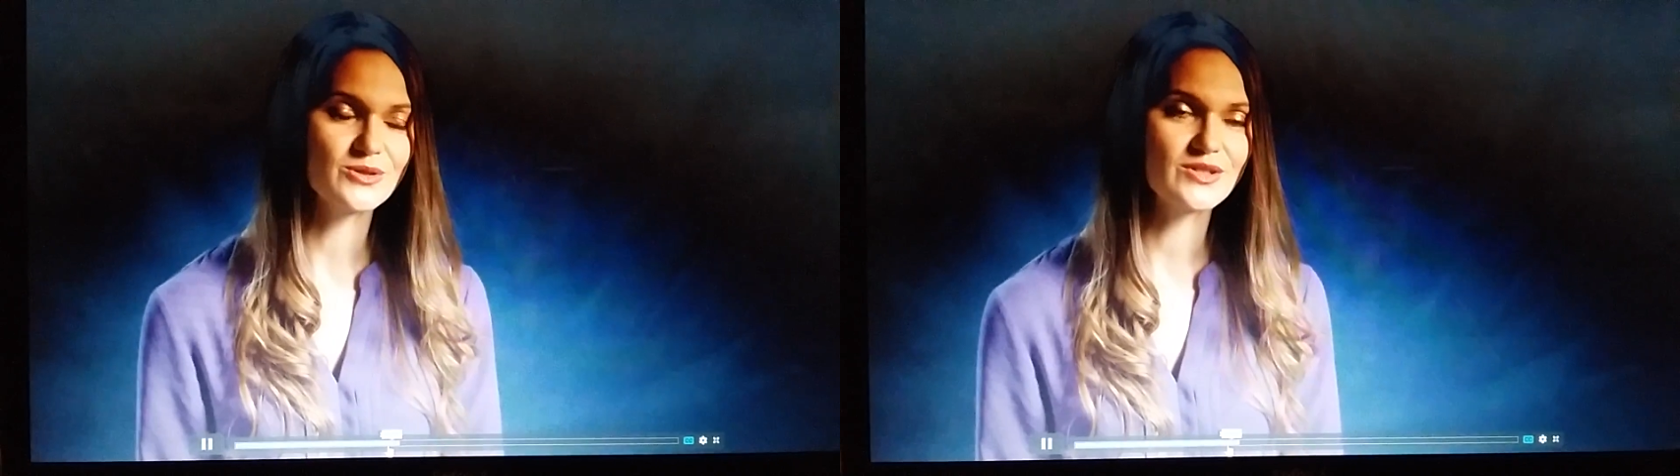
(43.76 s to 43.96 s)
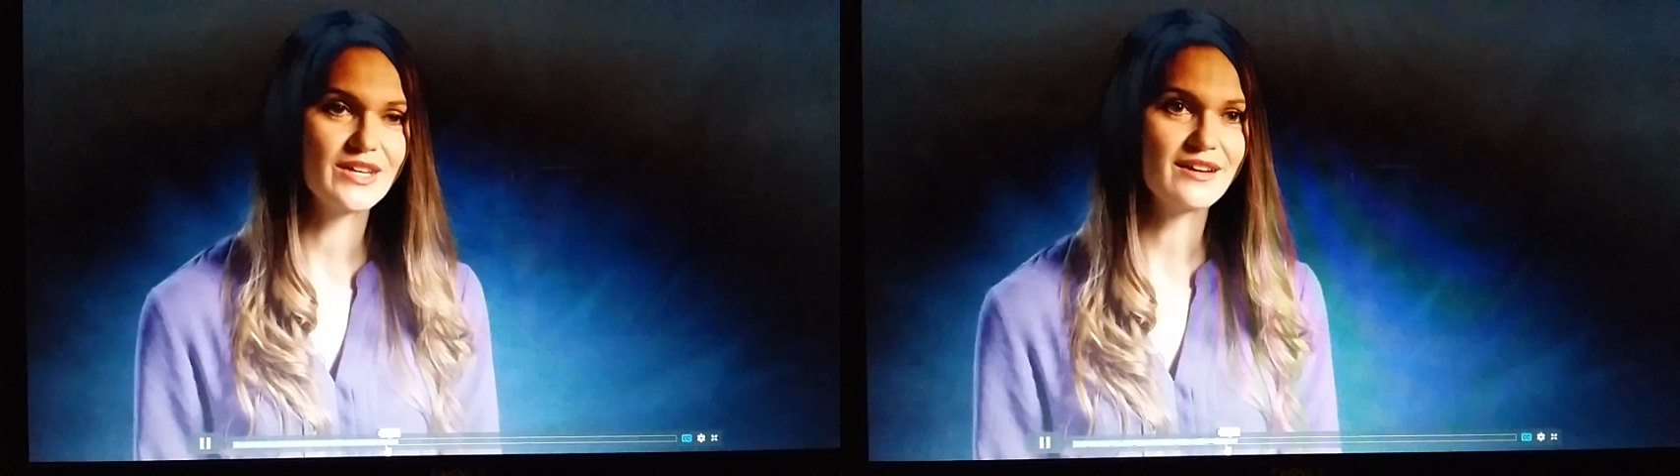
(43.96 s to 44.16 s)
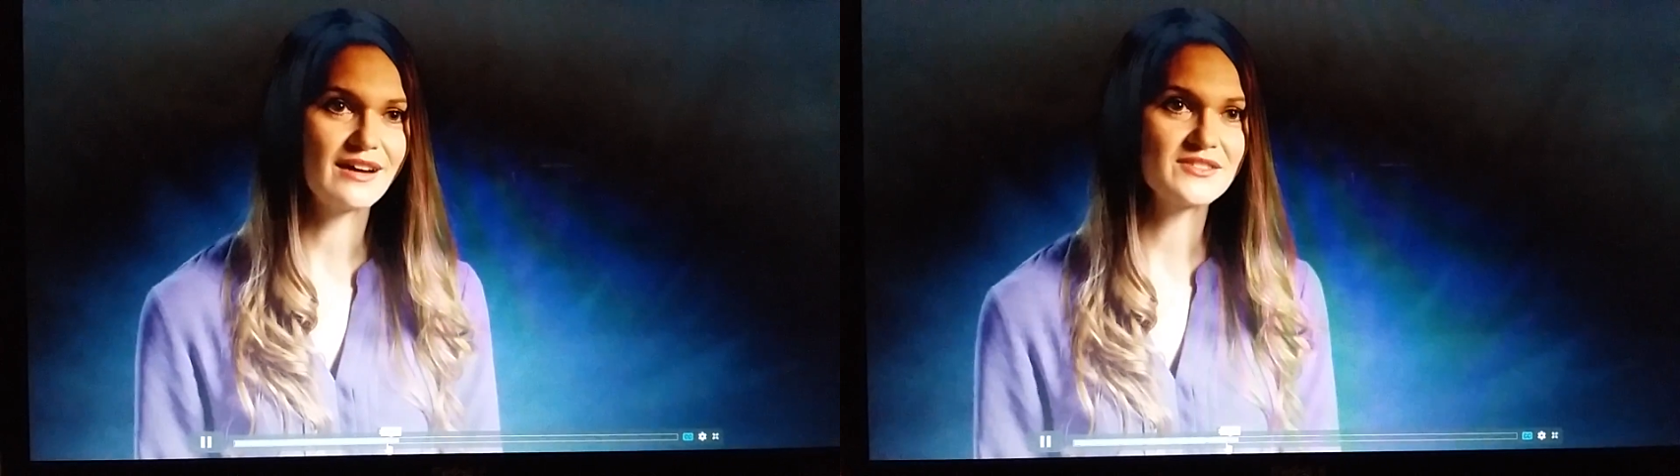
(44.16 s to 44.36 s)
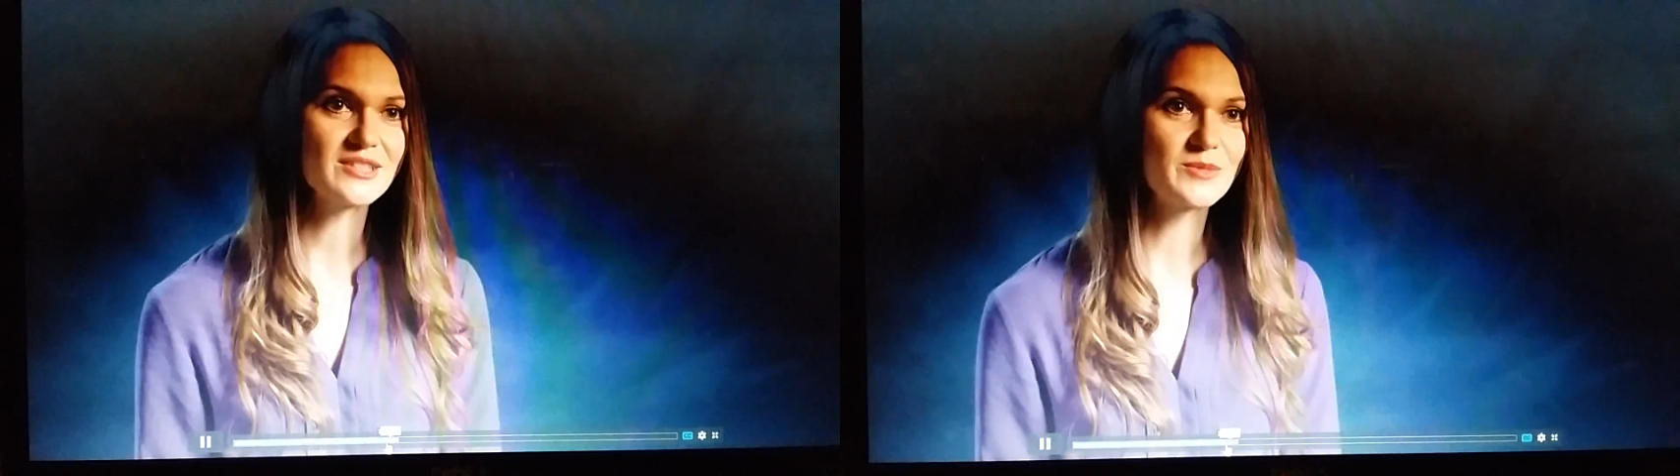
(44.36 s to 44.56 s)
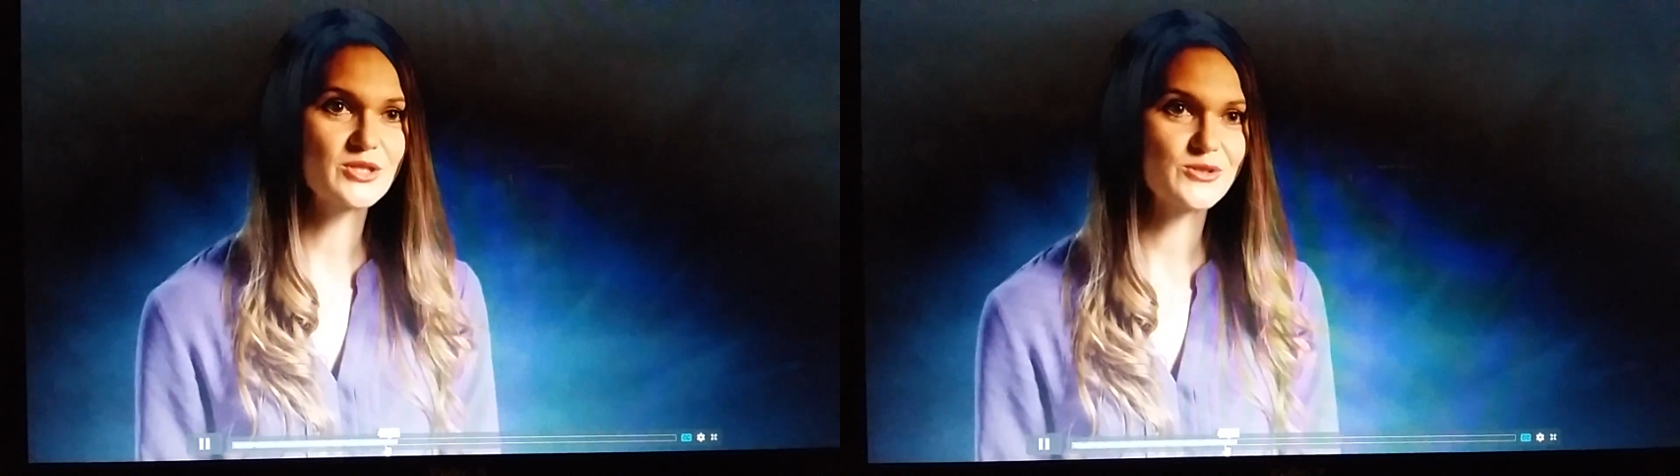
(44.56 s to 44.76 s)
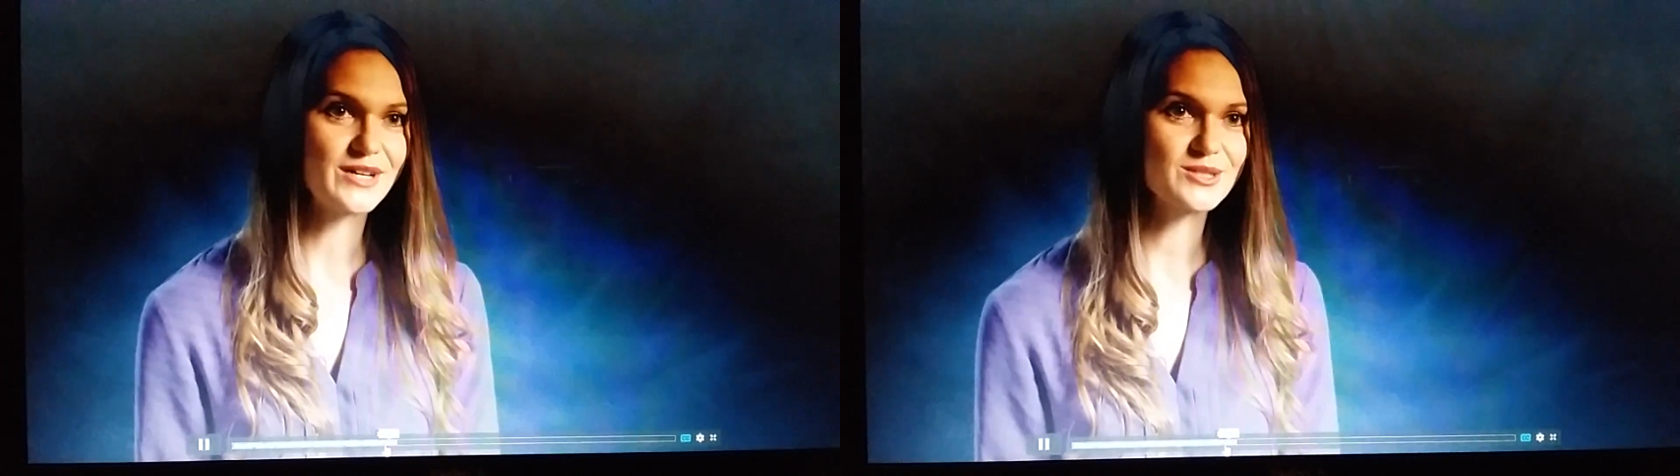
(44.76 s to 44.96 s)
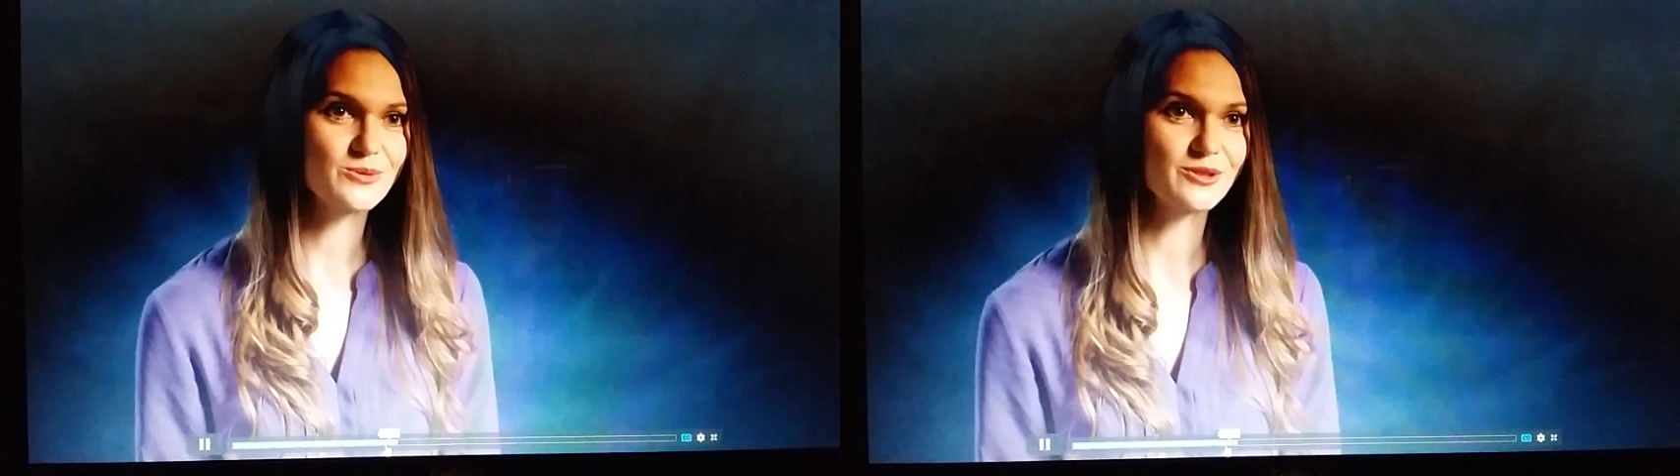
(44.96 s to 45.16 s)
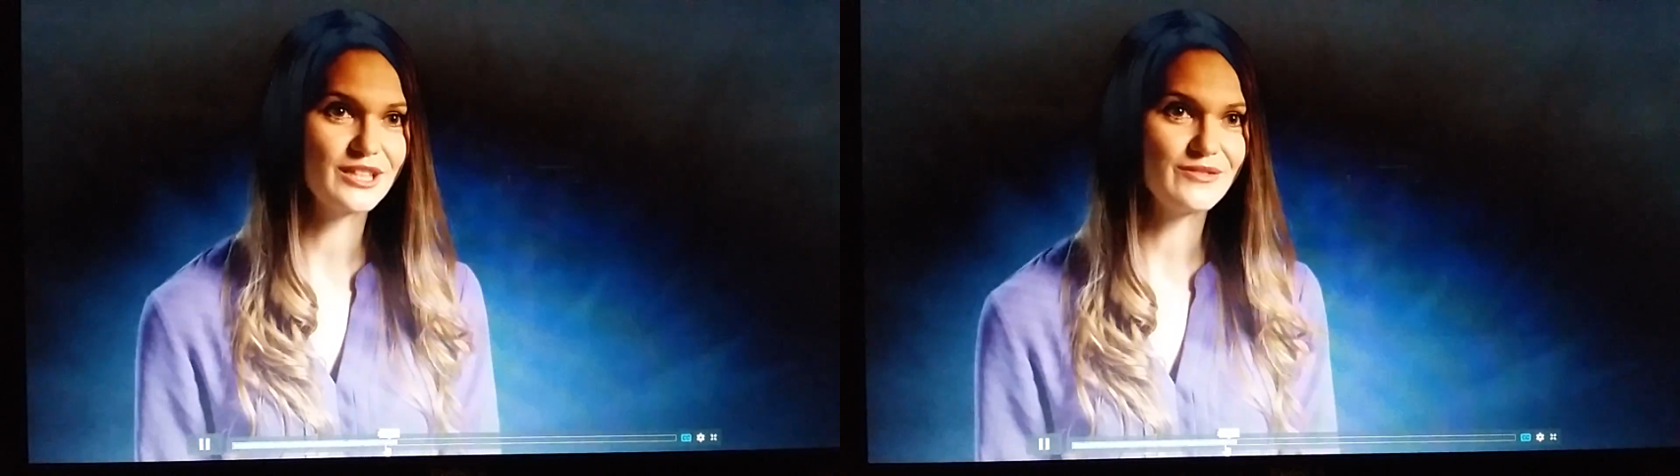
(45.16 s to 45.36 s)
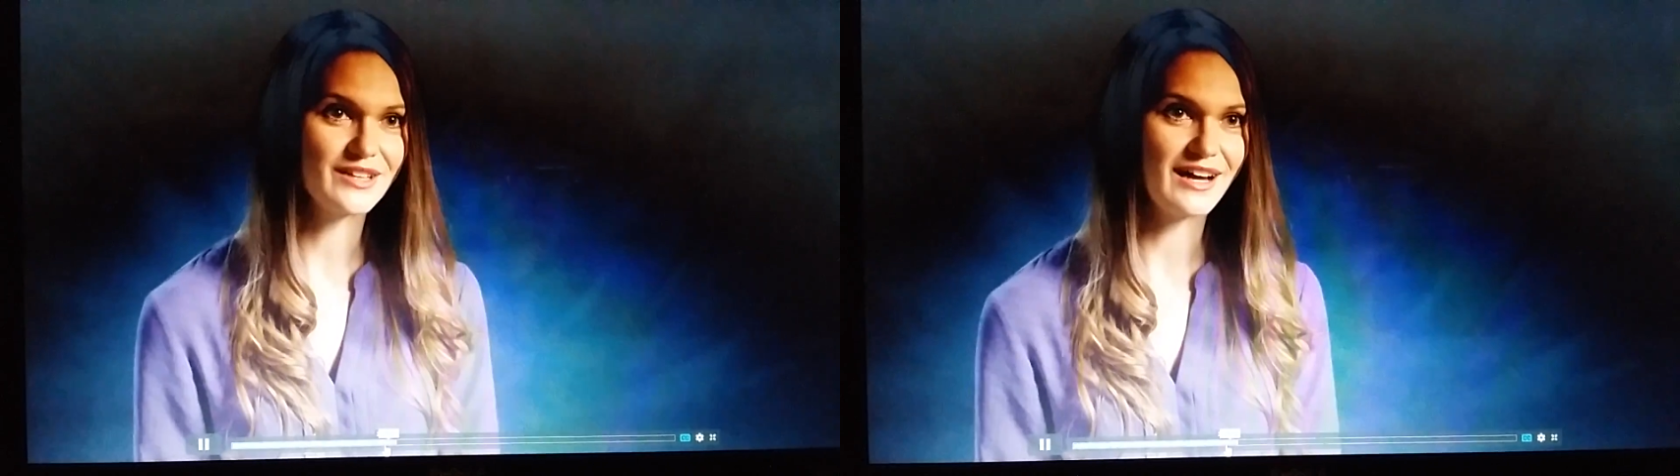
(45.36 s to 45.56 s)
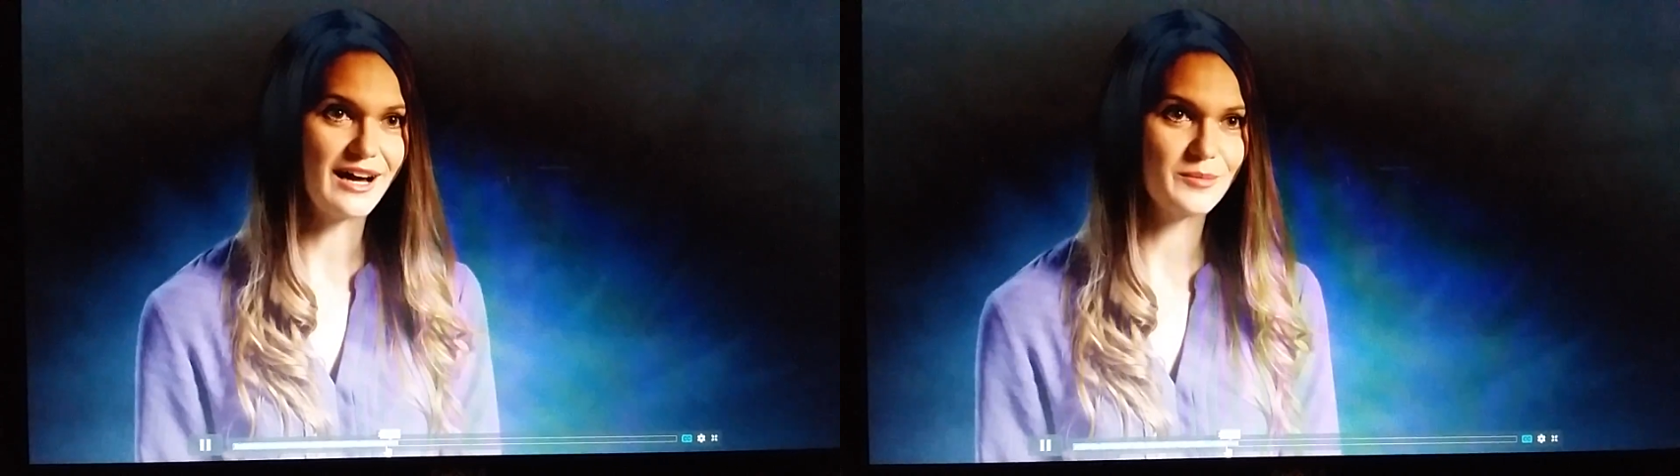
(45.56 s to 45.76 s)
you to take on some
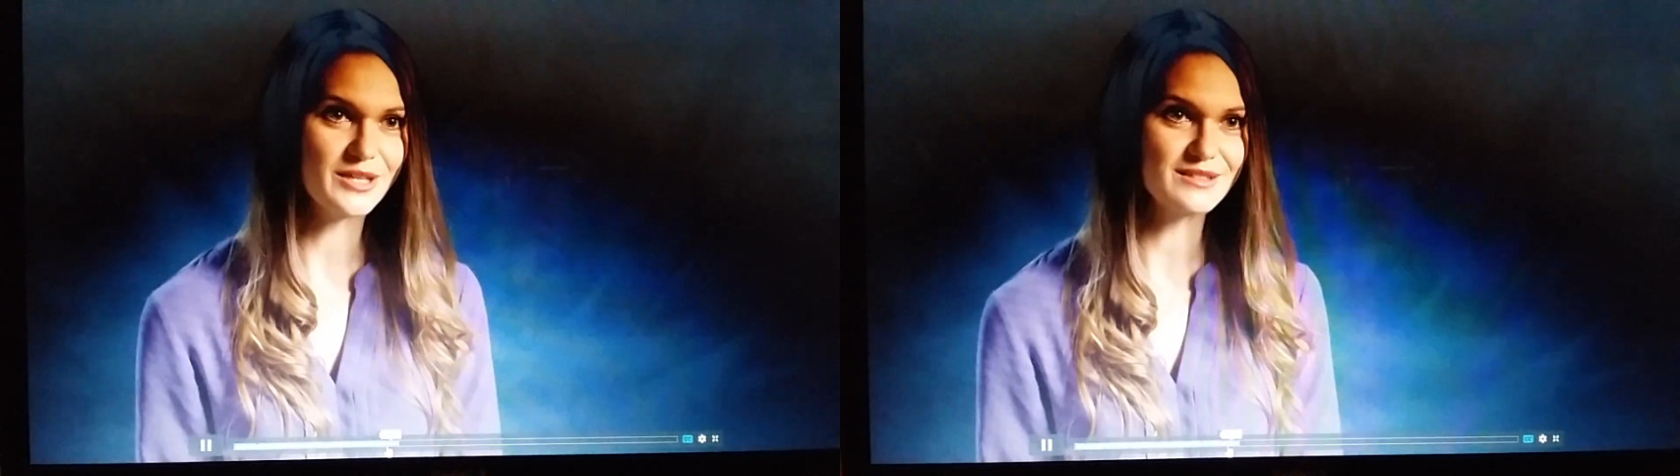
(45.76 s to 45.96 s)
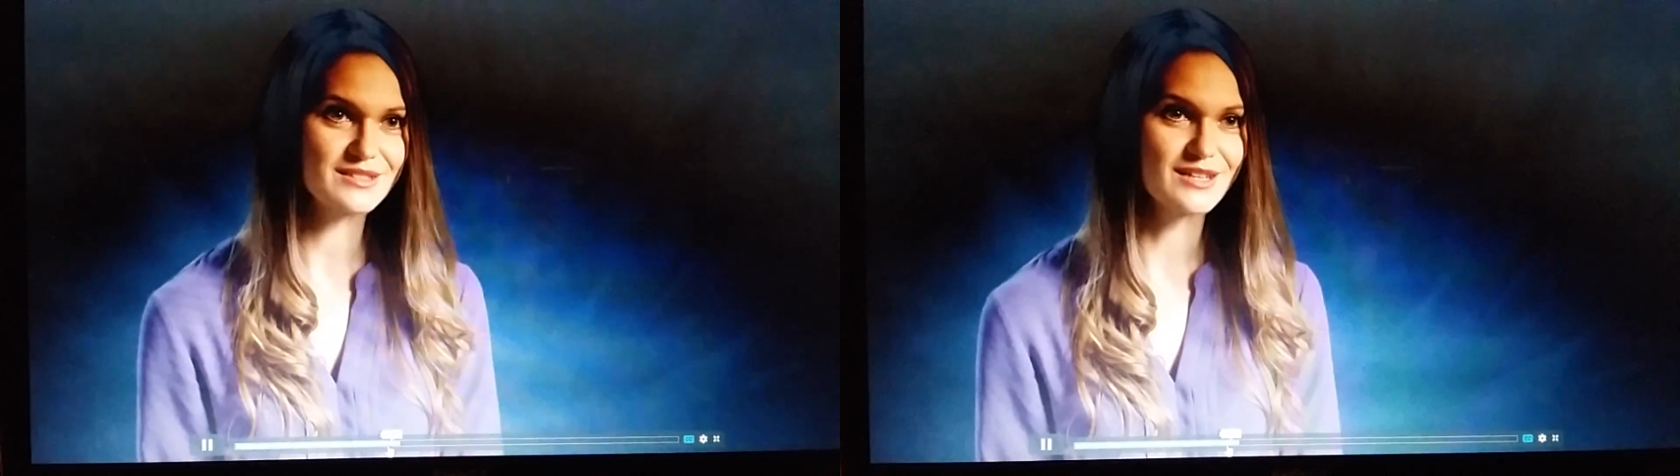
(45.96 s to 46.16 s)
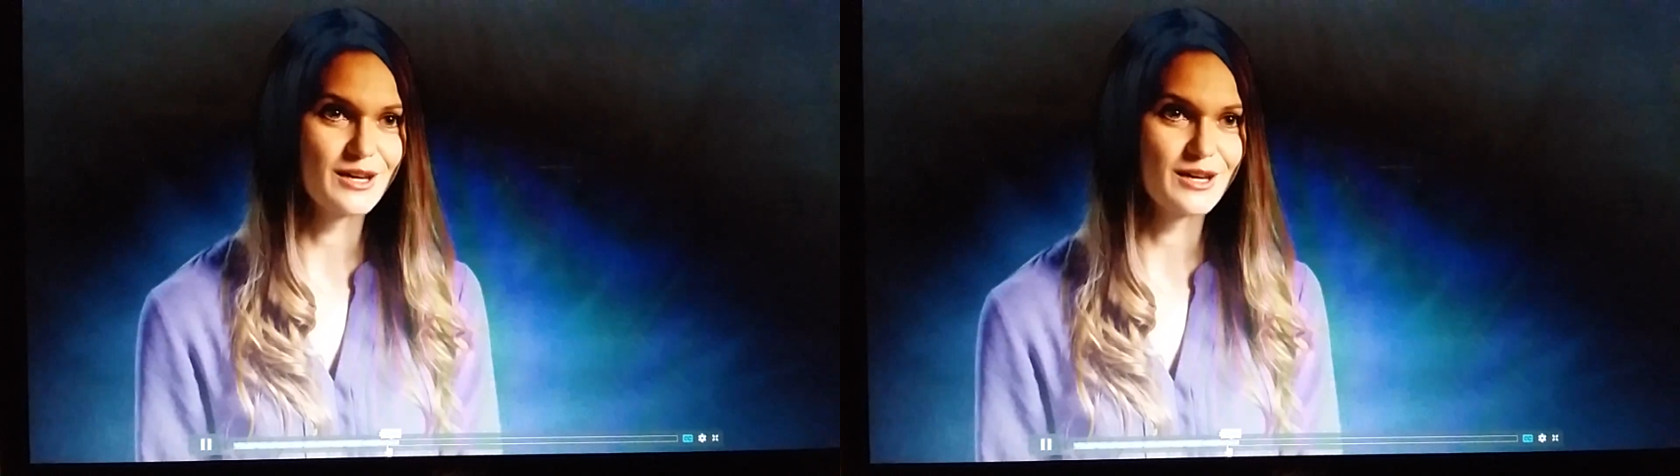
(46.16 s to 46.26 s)
stress-relieving hobbies.